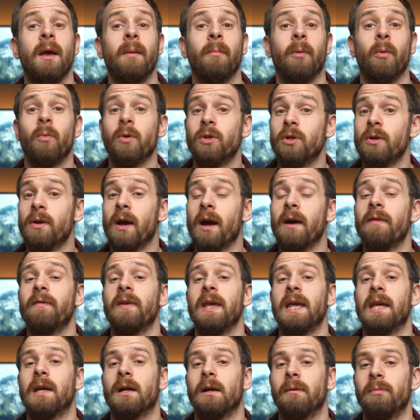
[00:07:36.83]
But we do have
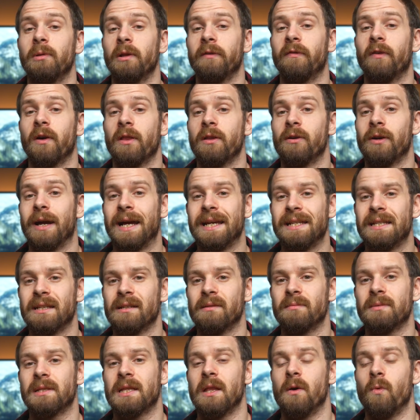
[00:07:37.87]
a couple of other
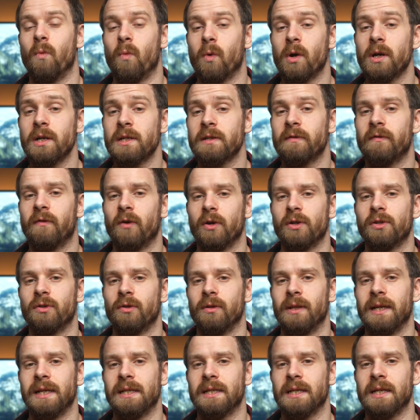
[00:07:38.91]
items that weren't voice
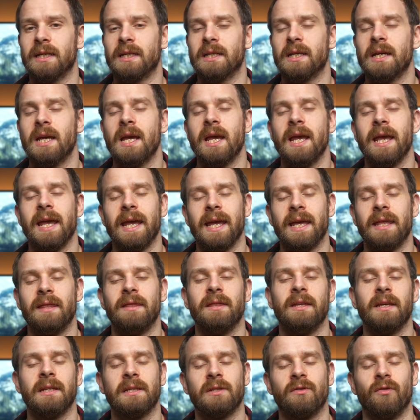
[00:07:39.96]
related in
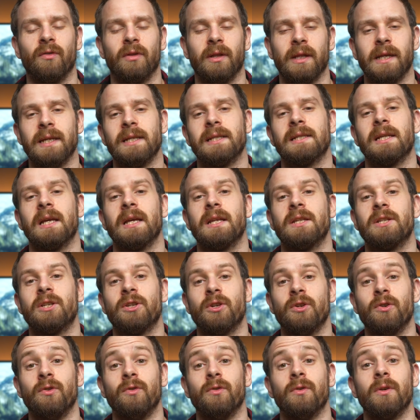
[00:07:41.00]
this release
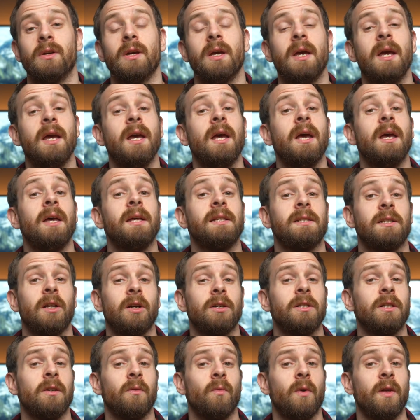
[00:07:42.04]
too.
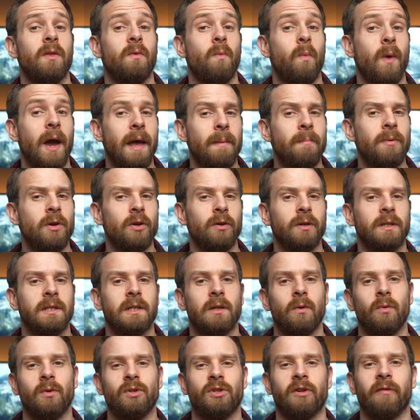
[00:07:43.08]
Starting with webhooks,
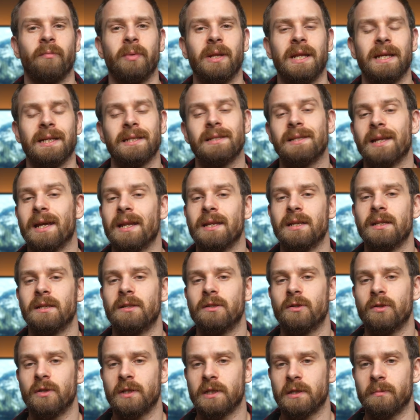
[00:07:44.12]
which have been extended
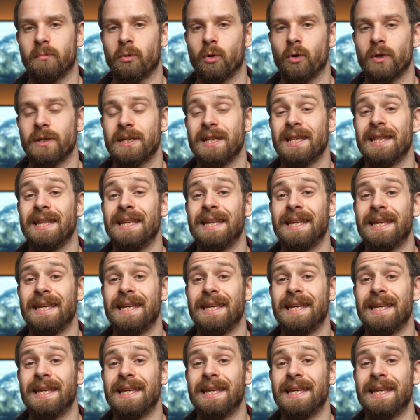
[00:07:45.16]
to support the